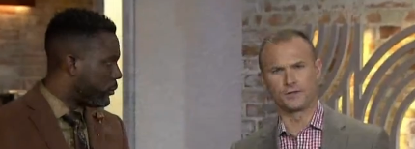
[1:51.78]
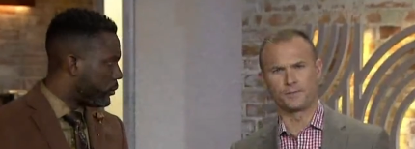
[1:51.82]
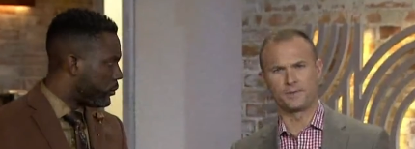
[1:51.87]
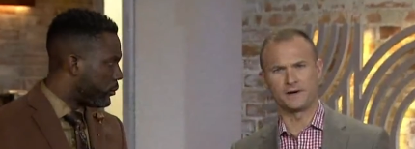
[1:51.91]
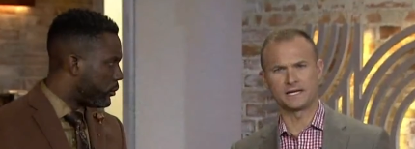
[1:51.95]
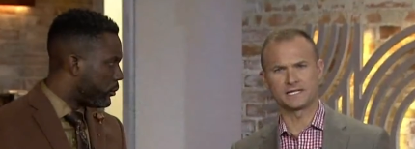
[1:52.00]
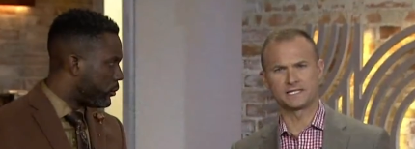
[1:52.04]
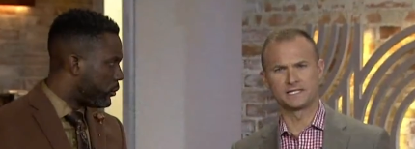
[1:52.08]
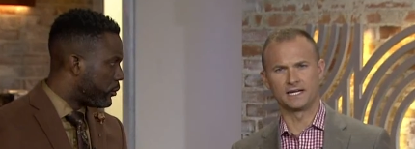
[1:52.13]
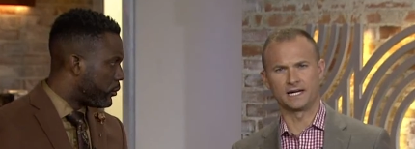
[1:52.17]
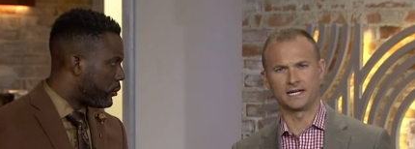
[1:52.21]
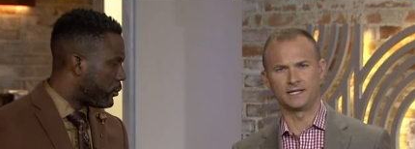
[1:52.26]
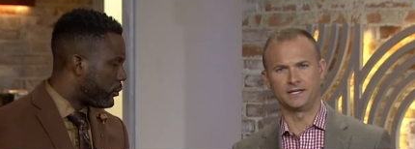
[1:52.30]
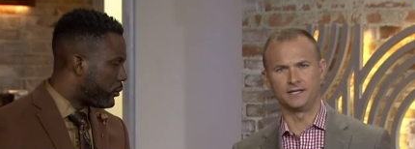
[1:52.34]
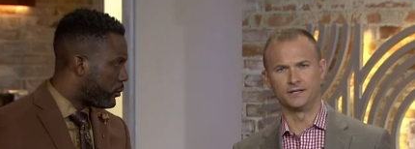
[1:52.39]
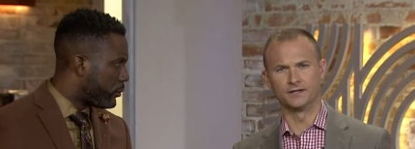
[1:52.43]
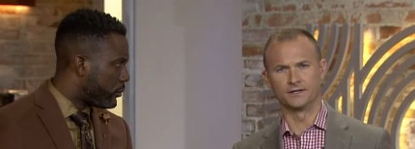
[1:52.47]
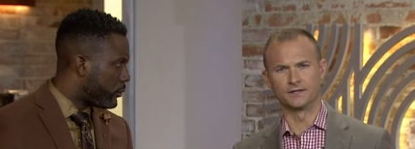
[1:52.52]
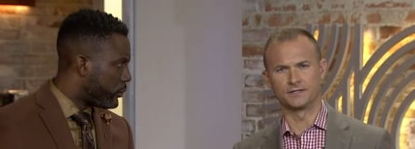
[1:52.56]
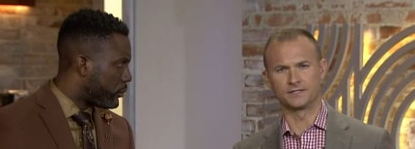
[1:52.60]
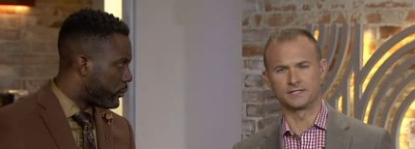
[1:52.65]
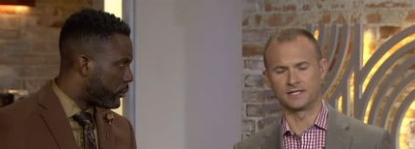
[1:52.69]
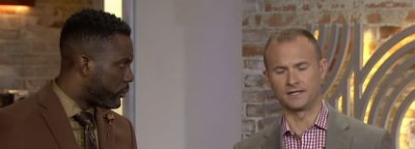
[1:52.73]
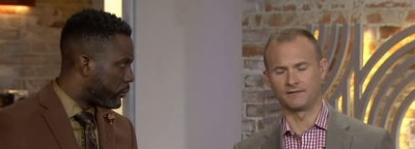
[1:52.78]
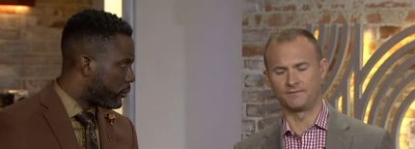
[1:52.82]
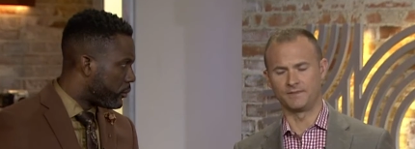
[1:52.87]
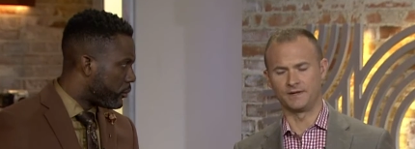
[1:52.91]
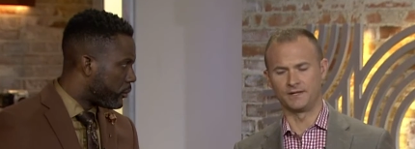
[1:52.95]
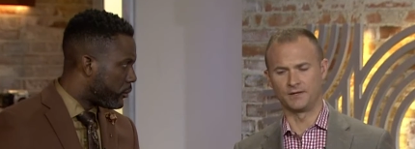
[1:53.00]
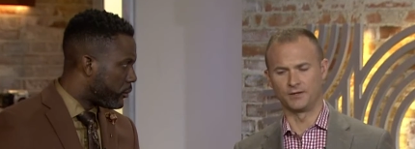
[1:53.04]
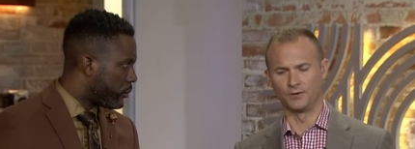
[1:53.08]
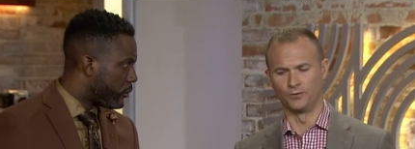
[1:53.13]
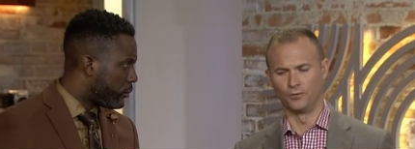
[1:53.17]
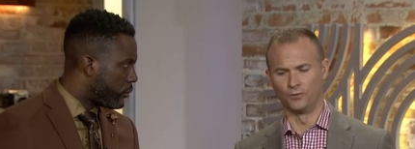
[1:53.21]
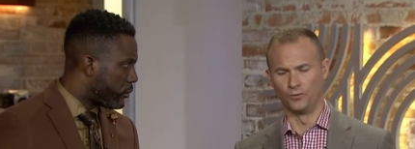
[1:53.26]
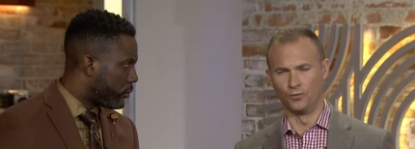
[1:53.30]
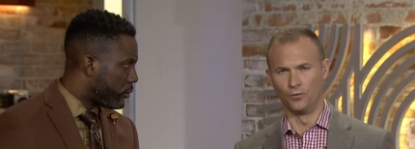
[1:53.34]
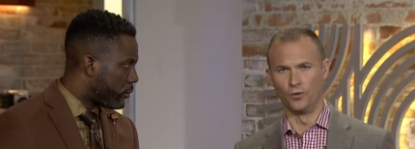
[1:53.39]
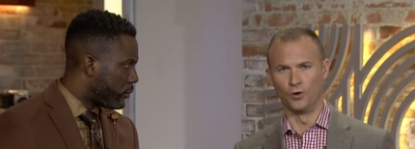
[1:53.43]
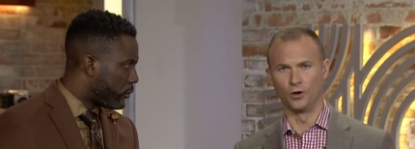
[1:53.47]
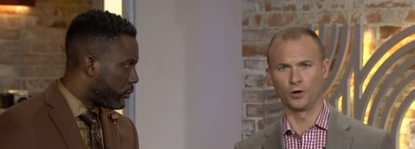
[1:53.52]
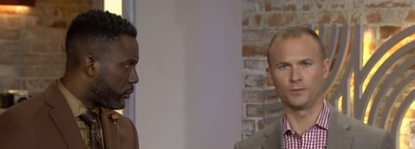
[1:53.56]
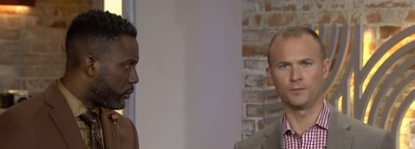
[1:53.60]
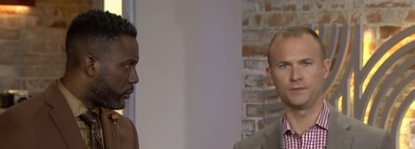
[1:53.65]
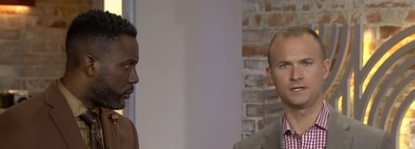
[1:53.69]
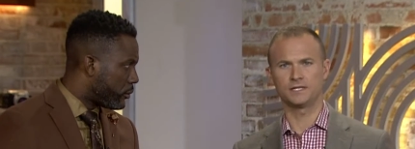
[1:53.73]
Speaker 1: the past 9 years, they've been the
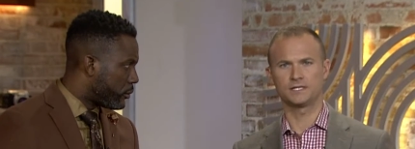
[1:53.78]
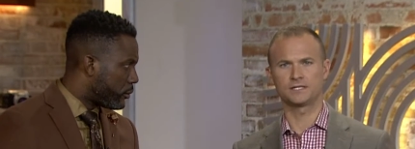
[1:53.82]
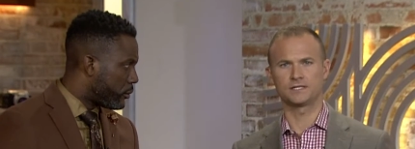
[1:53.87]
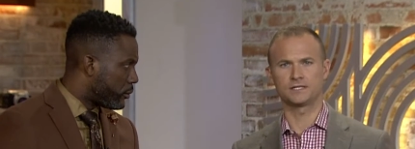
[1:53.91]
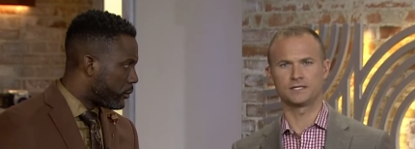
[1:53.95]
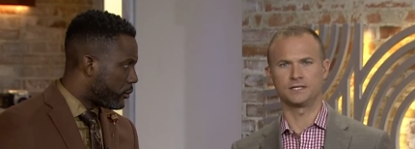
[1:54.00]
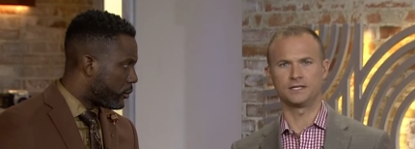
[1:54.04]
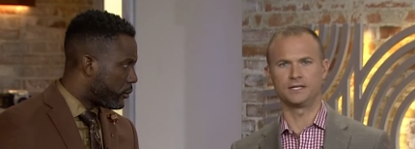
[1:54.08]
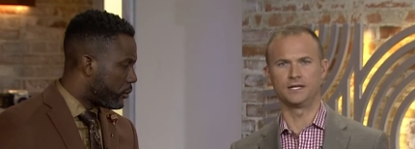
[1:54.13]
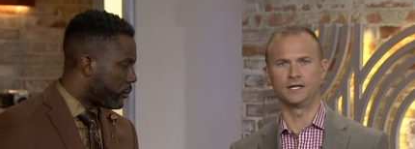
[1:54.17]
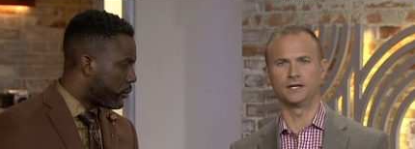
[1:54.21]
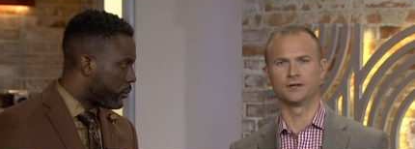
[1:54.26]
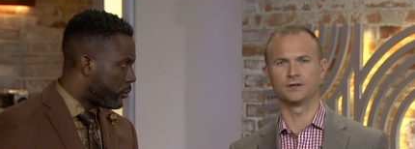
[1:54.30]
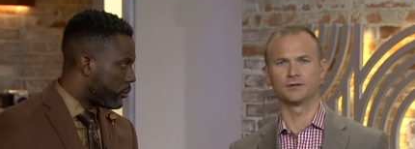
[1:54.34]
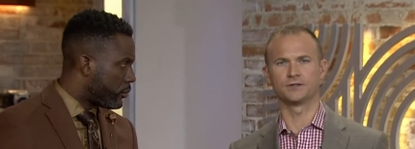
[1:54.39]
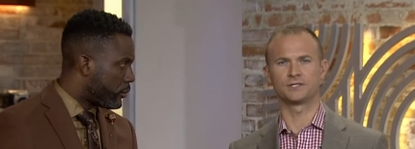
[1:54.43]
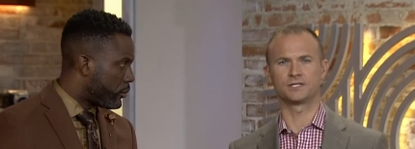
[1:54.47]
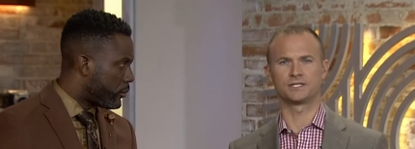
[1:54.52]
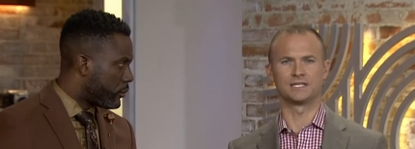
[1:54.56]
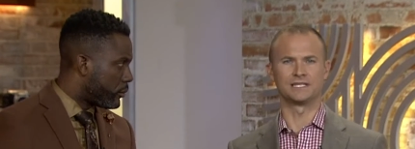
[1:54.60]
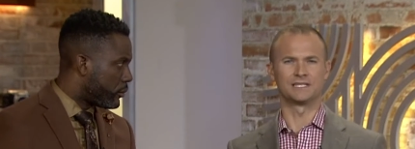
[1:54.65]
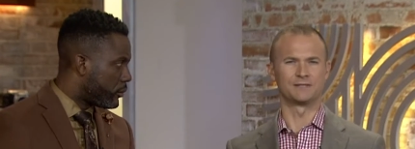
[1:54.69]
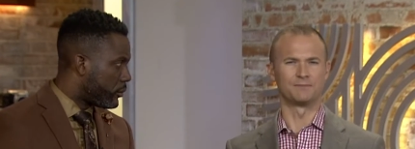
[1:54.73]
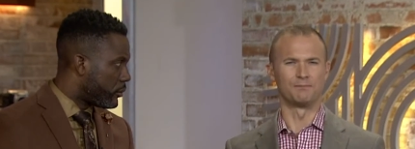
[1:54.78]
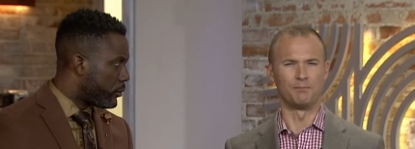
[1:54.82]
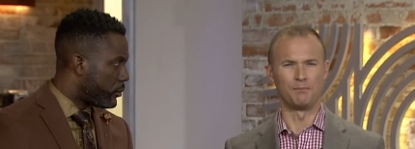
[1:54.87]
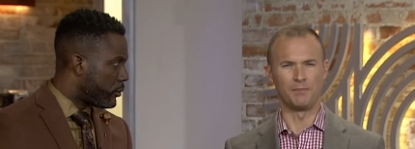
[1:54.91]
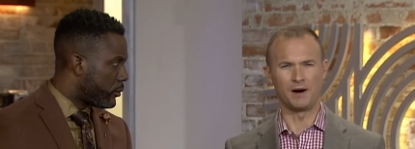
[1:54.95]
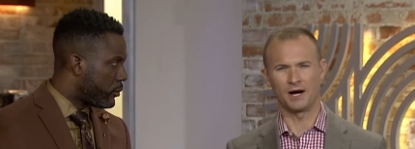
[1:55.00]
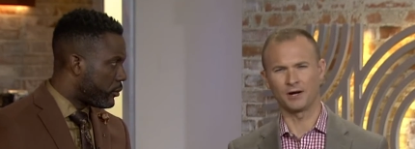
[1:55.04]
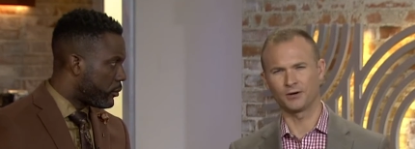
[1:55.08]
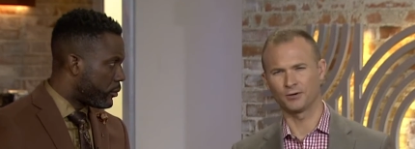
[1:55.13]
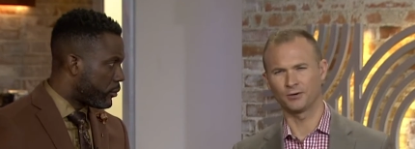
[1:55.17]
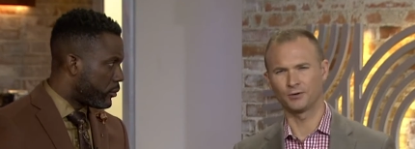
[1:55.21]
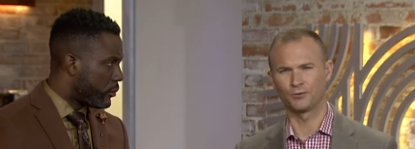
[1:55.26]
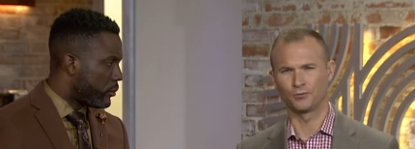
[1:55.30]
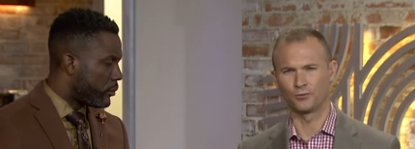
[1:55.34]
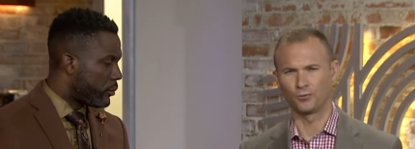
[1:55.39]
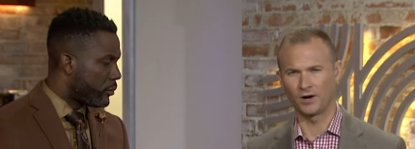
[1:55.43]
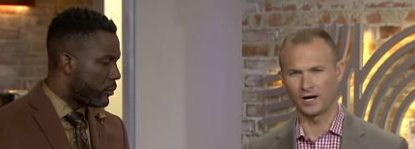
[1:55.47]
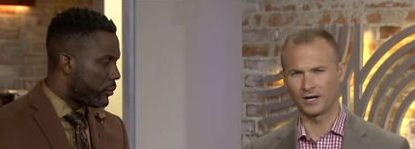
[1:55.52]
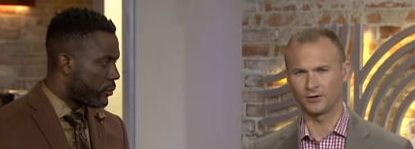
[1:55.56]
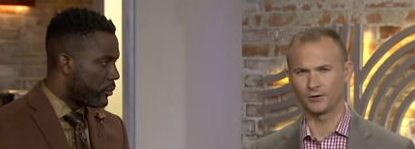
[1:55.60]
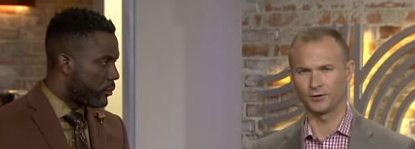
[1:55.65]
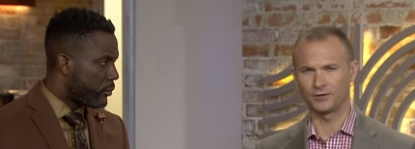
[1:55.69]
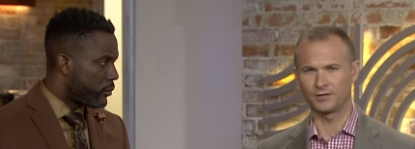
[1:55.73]
warmest years since modern
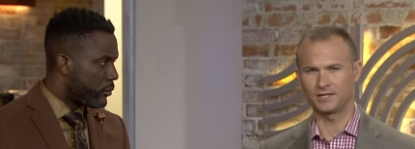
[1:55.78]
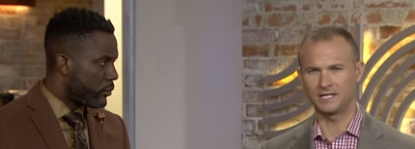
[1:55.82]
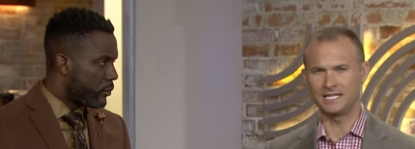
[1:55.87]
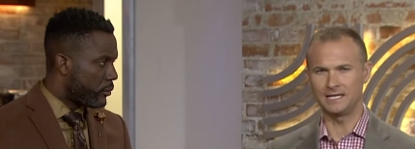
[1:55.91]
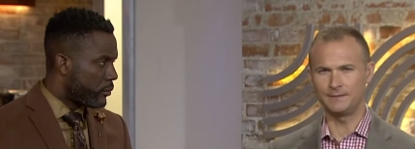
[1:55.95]
record